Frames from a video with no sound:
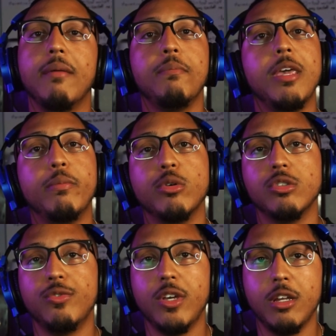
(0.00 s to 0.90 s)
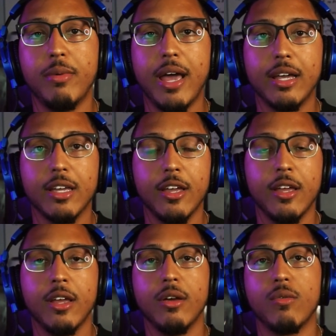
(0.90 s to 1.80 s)
Get people's feedback,
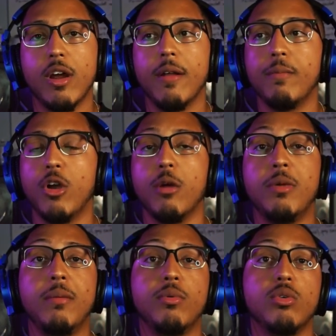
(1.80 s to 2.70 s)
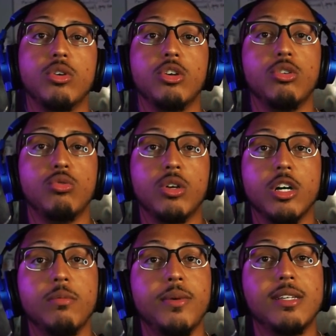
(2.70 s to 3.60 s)
right? Are people, you, you
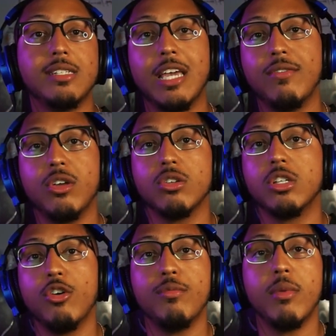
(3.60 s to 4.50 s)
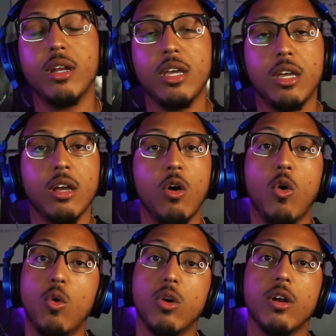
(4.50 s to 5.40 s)
could be saving yourself money
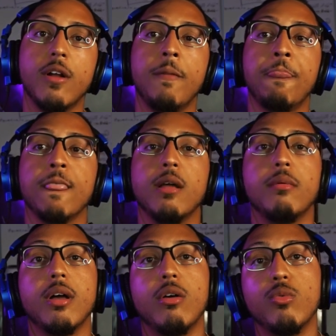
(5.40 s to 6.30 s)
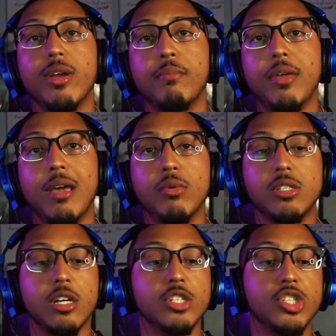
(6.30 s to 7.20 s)
or be
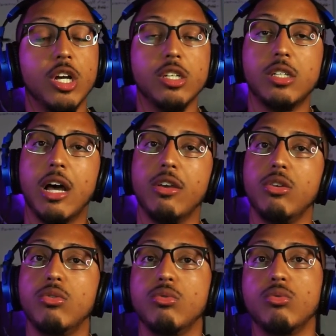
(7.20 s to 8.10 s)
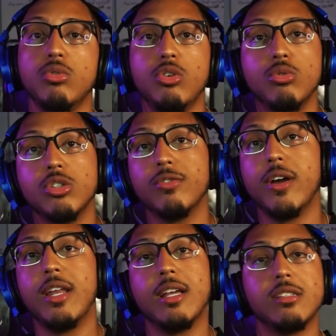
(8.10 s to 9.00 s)
able to adjust how you use your
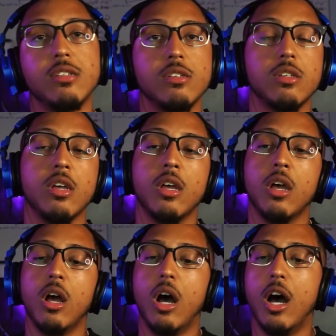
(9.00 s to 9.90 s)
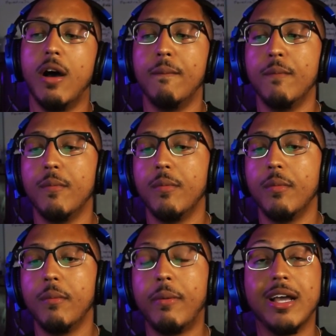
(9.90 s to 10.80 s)
finances um,
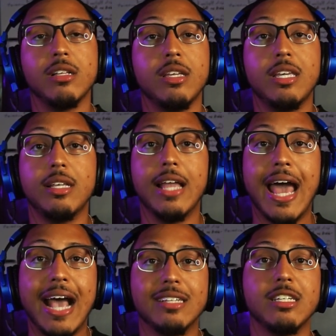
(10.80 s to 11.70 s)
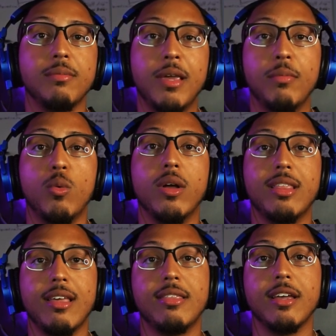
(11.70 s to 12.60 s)
by asking people
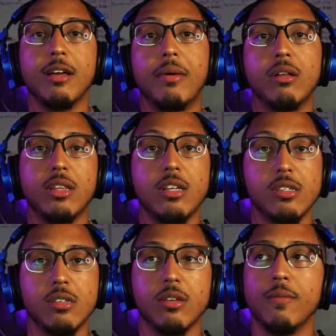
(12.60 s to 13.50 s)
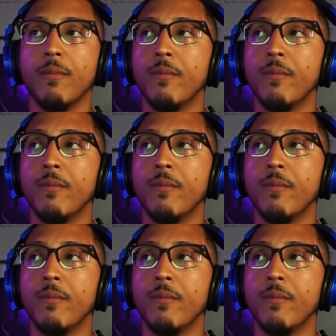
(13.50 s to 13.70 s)
what they think about these